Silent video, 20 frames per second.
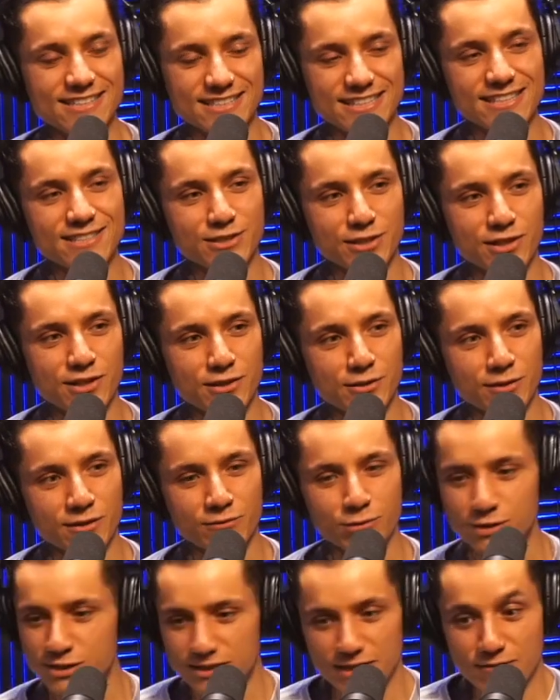he's good at doing
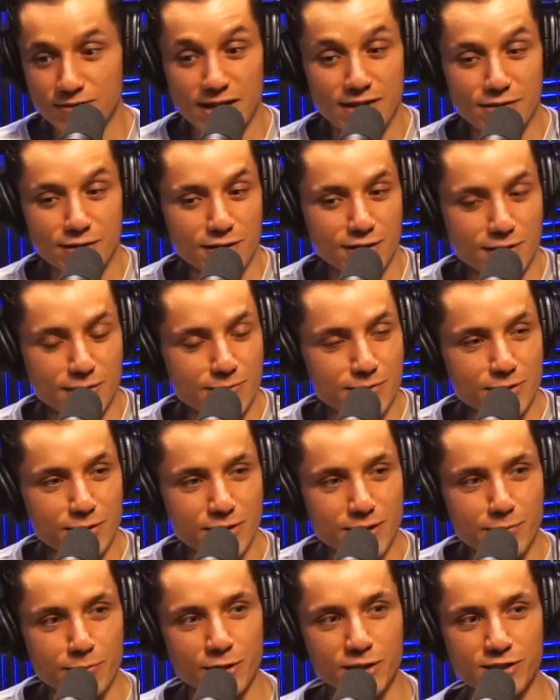voices. I've never heard him do
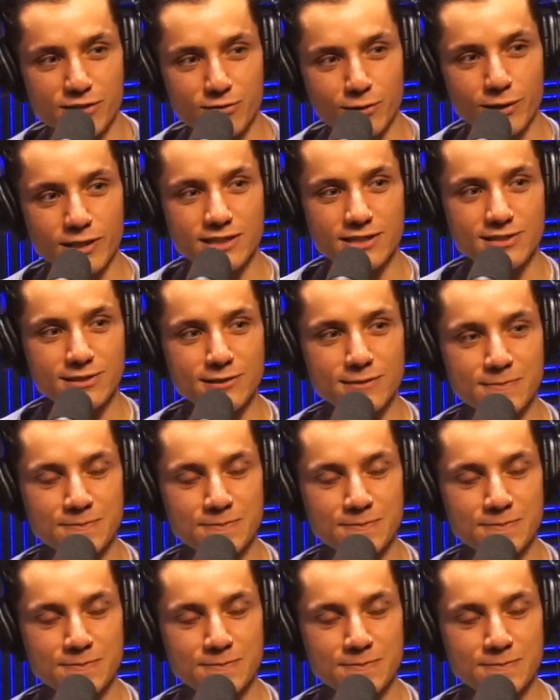anybody's voice.